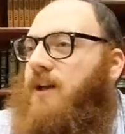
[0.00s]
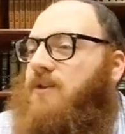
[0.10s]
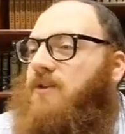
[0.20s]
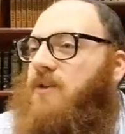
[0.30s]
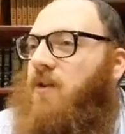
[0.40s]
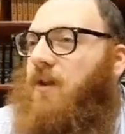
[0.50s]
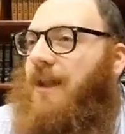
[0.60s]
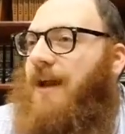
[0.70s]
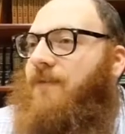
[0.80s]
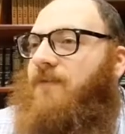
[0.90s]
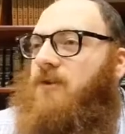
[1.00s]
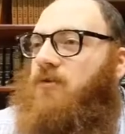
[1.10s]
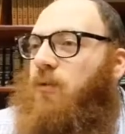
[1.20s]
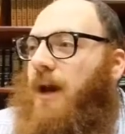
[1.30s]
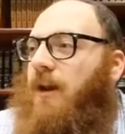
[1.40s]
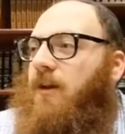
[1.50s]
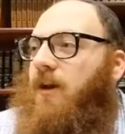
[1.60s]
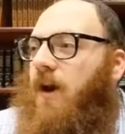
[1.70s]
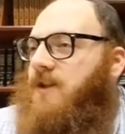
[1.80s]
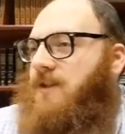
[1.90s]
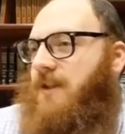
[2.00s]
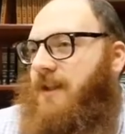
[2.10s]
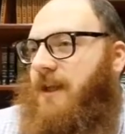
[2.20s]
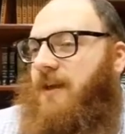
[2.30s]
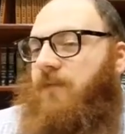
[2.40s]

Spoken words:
into your life to dwell constantly.